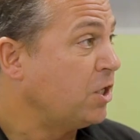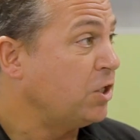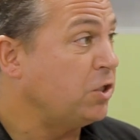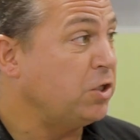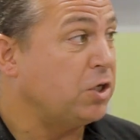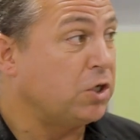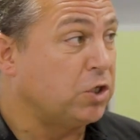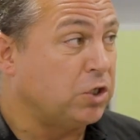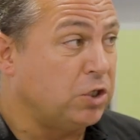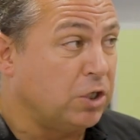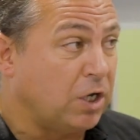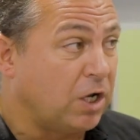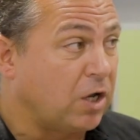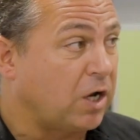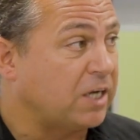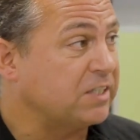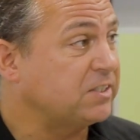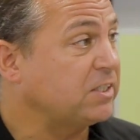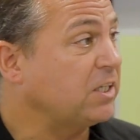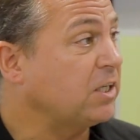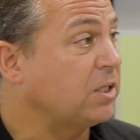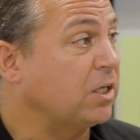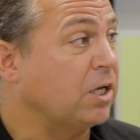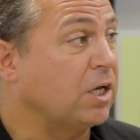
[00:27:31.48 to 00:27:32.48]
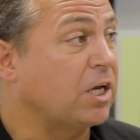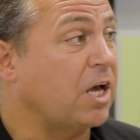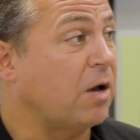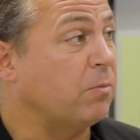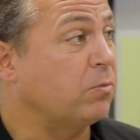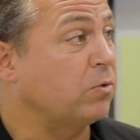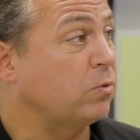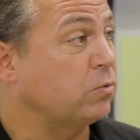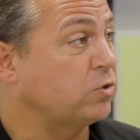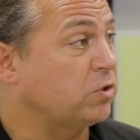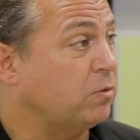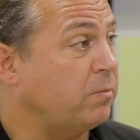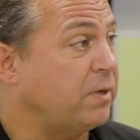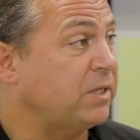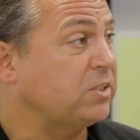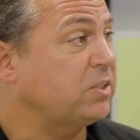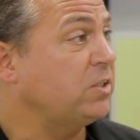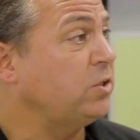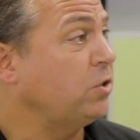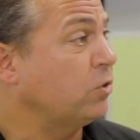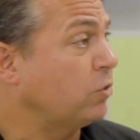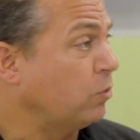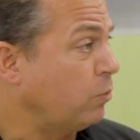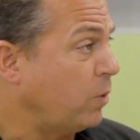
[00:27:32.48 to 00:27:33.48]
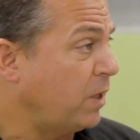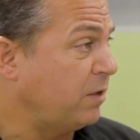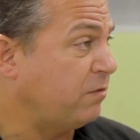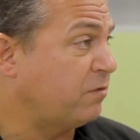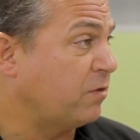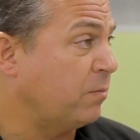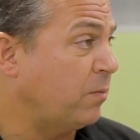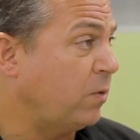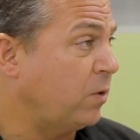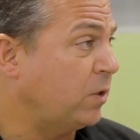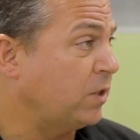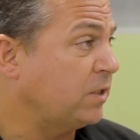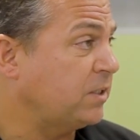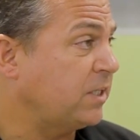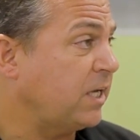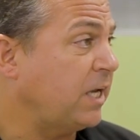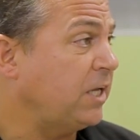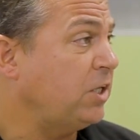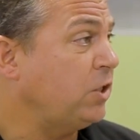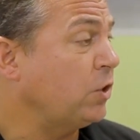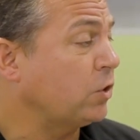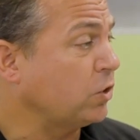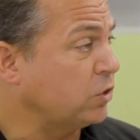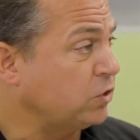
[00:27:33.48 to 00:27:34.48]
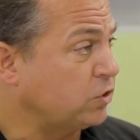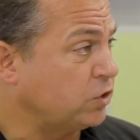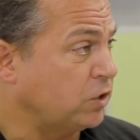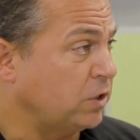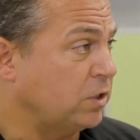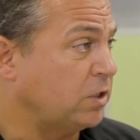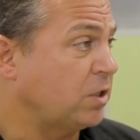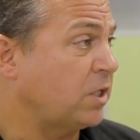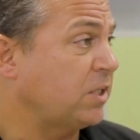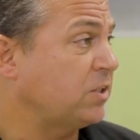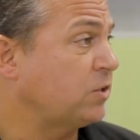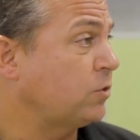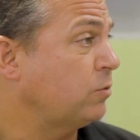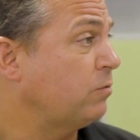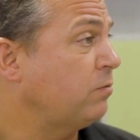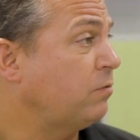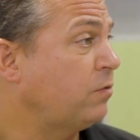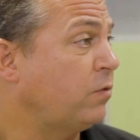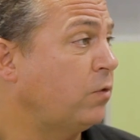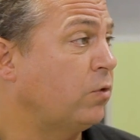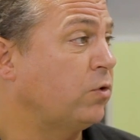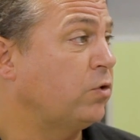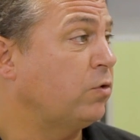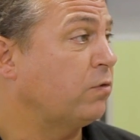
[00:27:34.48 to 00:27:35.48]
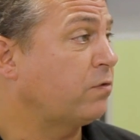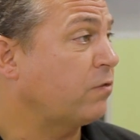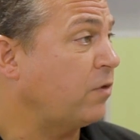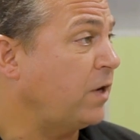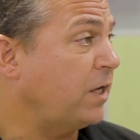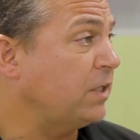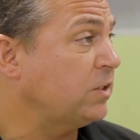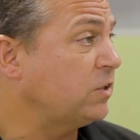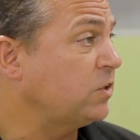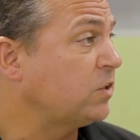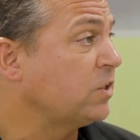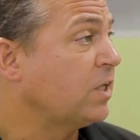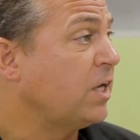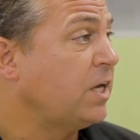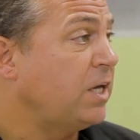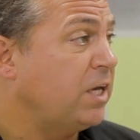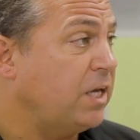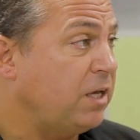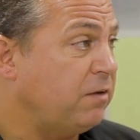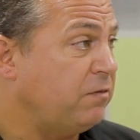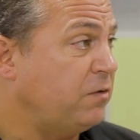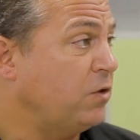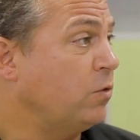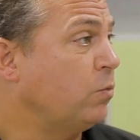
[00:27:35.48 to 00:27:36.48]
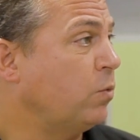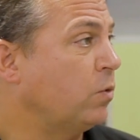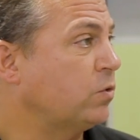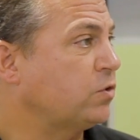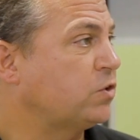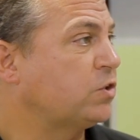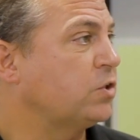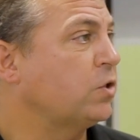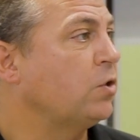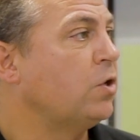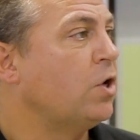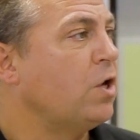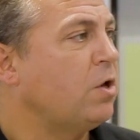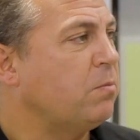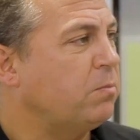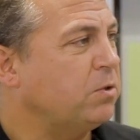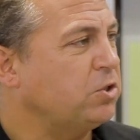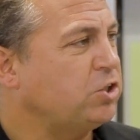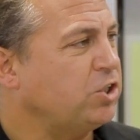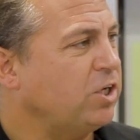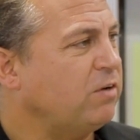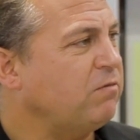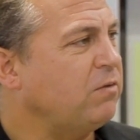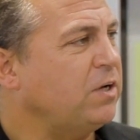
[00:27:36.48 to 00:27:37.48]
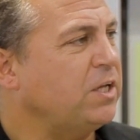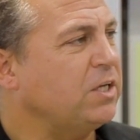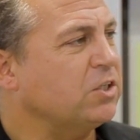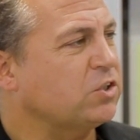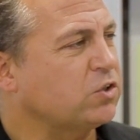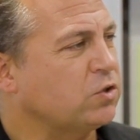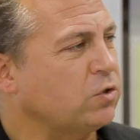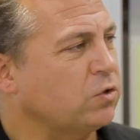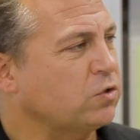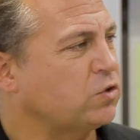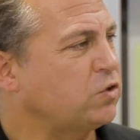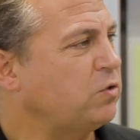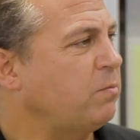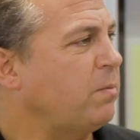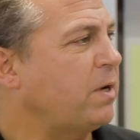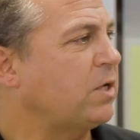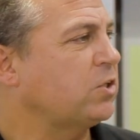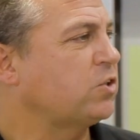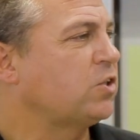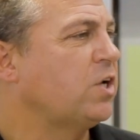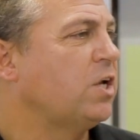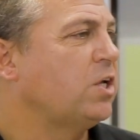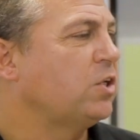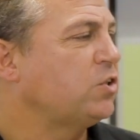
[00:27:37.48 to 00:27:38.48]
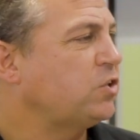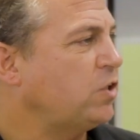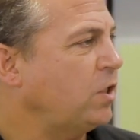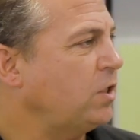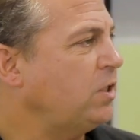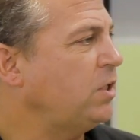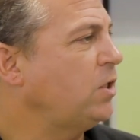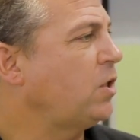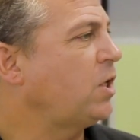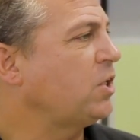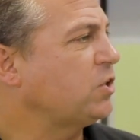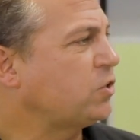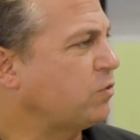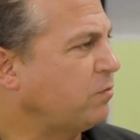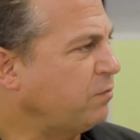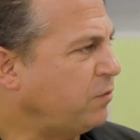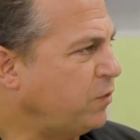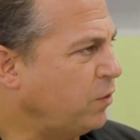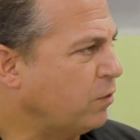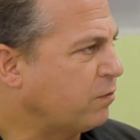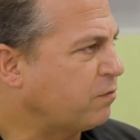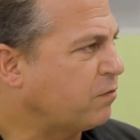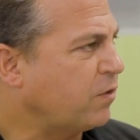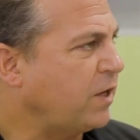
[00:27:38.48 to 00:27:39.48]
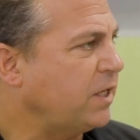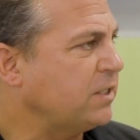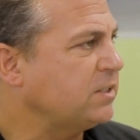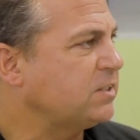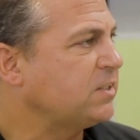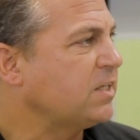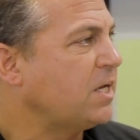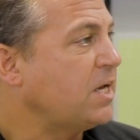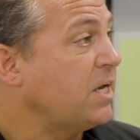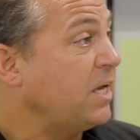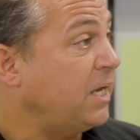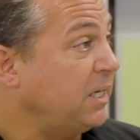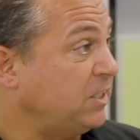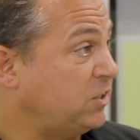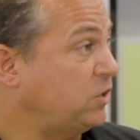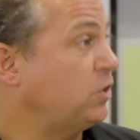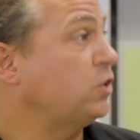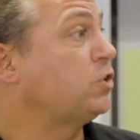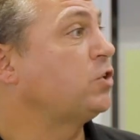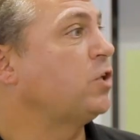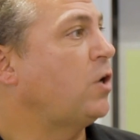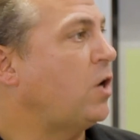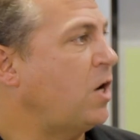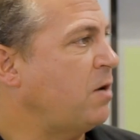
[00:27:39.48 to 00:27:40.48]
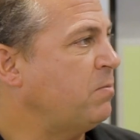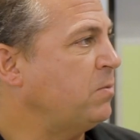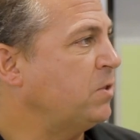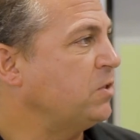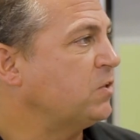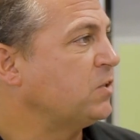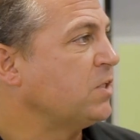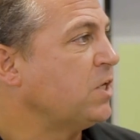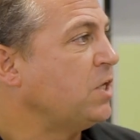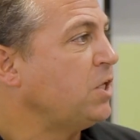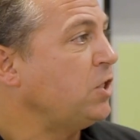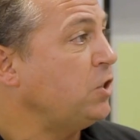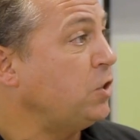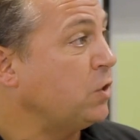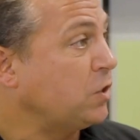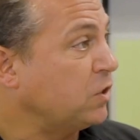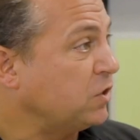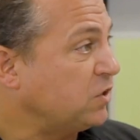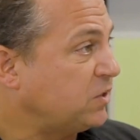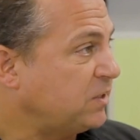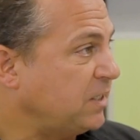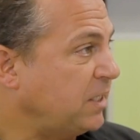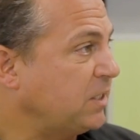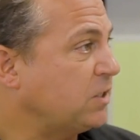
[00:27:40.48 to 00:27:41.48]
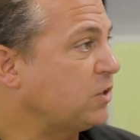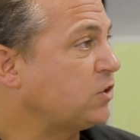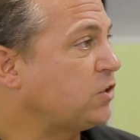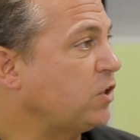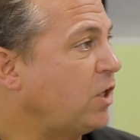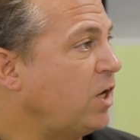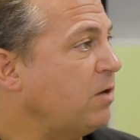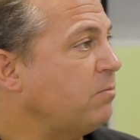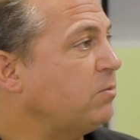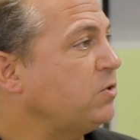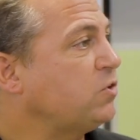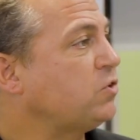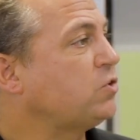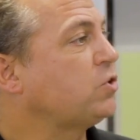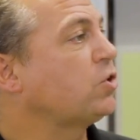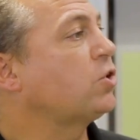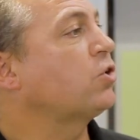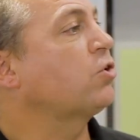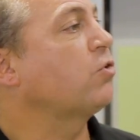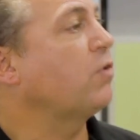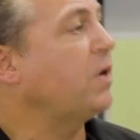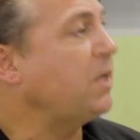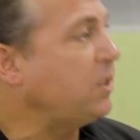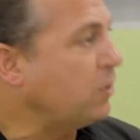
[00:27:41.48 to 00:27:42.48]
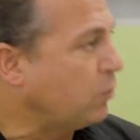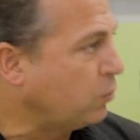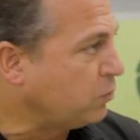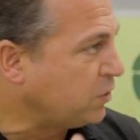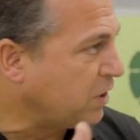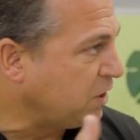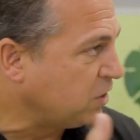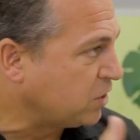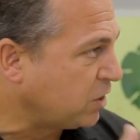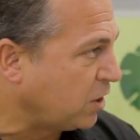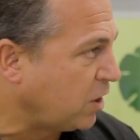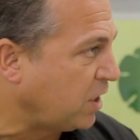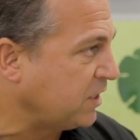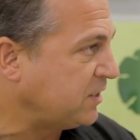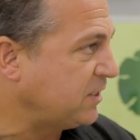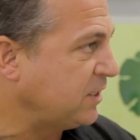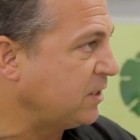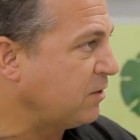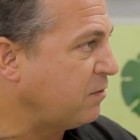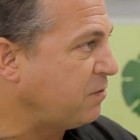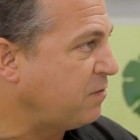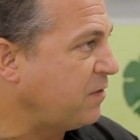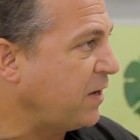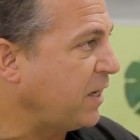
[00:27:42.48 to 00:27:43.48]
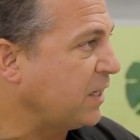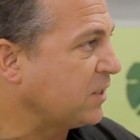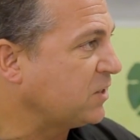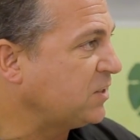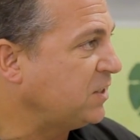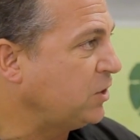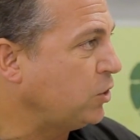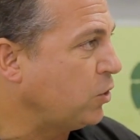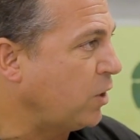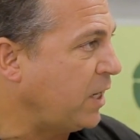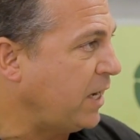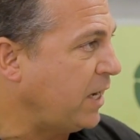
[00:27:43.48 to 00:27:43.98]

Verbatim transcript: You, your lighting can come in automatic. You're away from holiday, you can turn lights on for your friends if you want to. But generally, it's not so much turning lights on for your friends is the timers. You can set the timers to create all these lighting effects in your